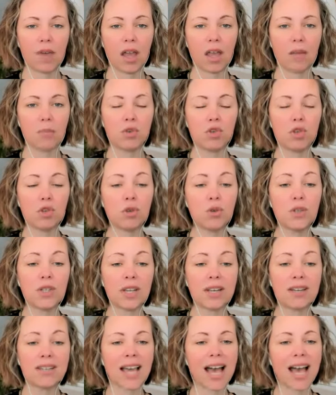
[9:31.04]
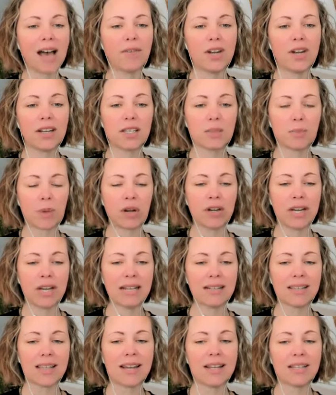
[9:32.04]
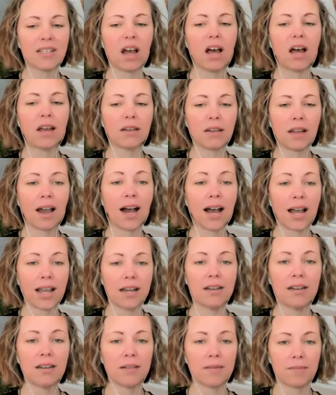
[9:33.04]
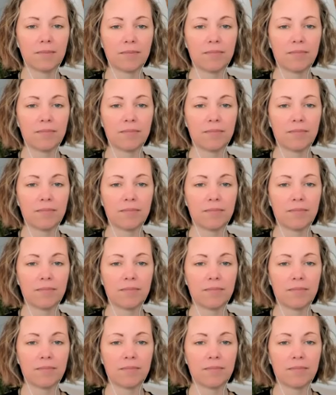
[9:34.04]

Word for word: I am choosing to have an experience that is unkind.